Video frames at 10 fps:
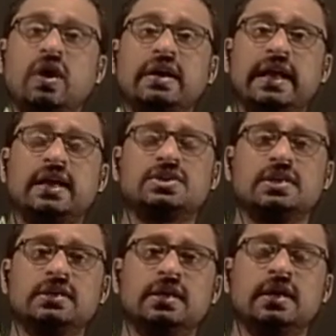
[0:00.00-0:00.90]
What
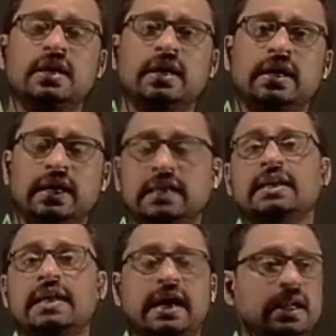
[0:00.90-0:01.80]
direction?
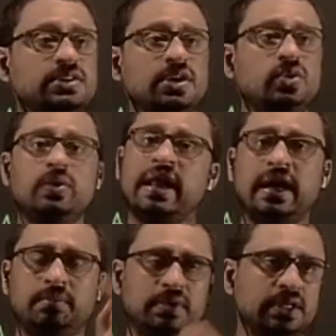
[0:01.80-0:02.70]
In the direction you
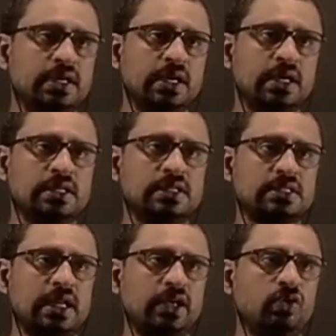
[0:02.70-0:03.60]
named.
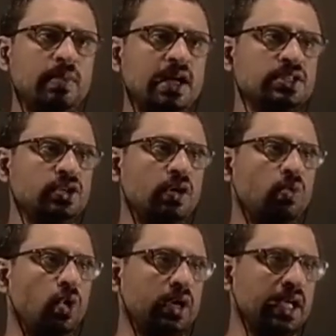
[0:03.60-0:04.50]
Just like you imagine you
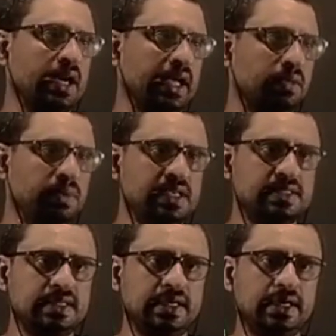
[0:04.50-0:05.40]
are walking like
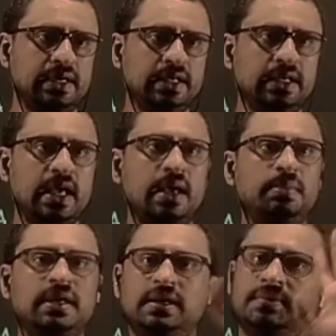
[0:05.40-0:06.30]
B, C,
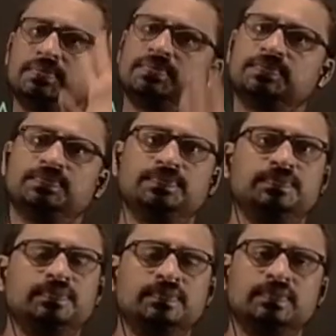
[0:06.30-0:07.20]
D, A, B.
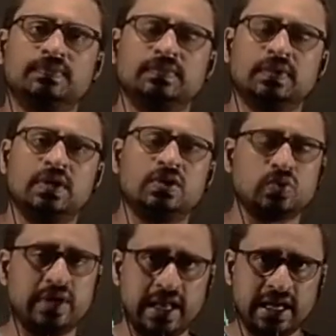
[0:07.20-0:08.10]

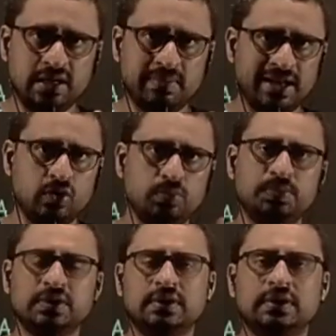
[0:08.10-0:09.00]
So name a
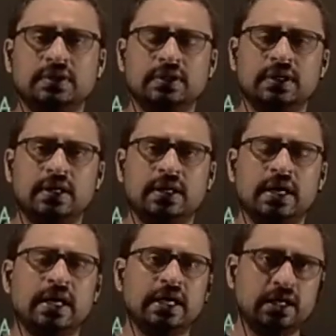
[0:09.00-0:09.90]
loop.
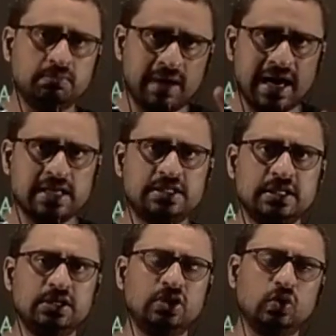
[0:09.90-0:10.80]

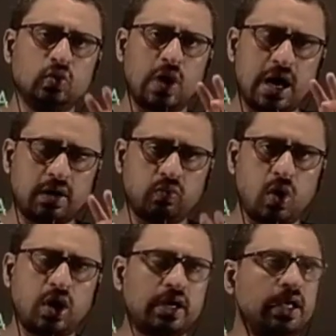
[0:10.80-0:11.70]
Imagine you are
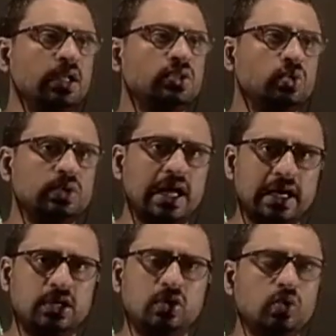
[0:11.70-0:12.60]
walking through
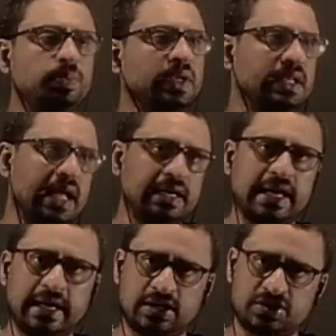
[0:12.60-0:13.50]
that loop in
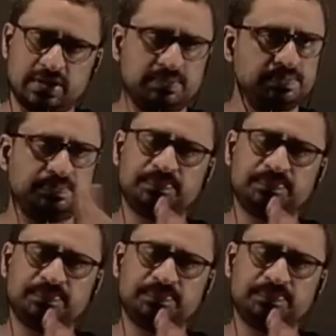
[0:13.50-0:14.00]
that direction.